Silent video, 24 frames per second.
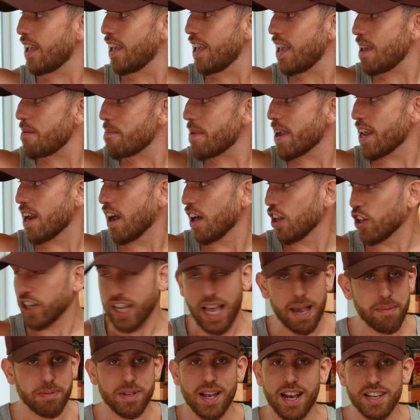It may not look
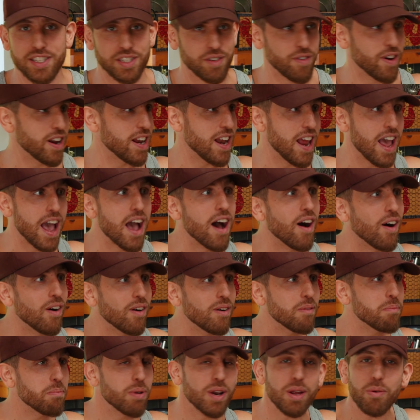appetizing right now,
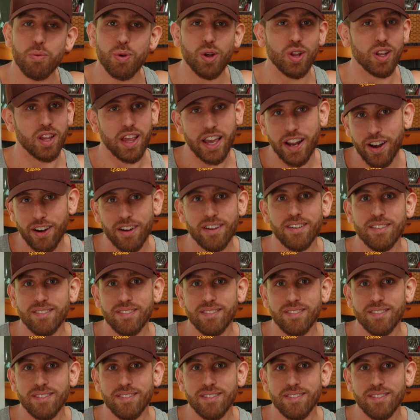but it will later.